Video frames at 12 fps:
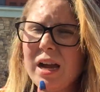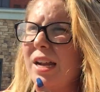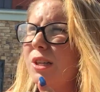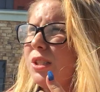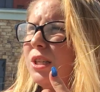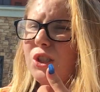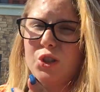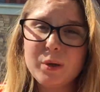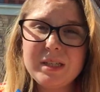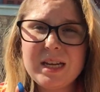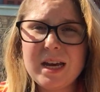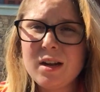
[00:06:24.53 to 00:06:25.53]
I just
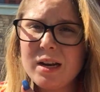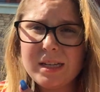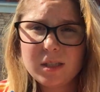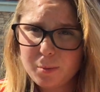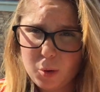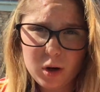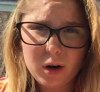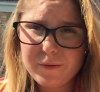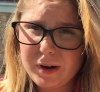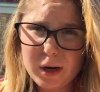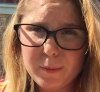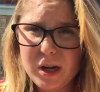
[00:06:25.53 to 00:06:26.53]
enjoy Tana, and I support her
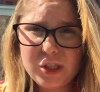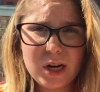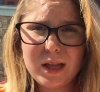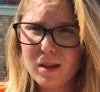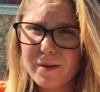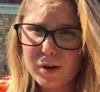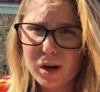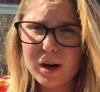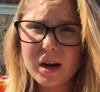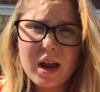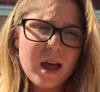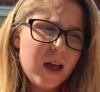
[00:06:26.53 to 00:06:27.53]
very much, and I love her.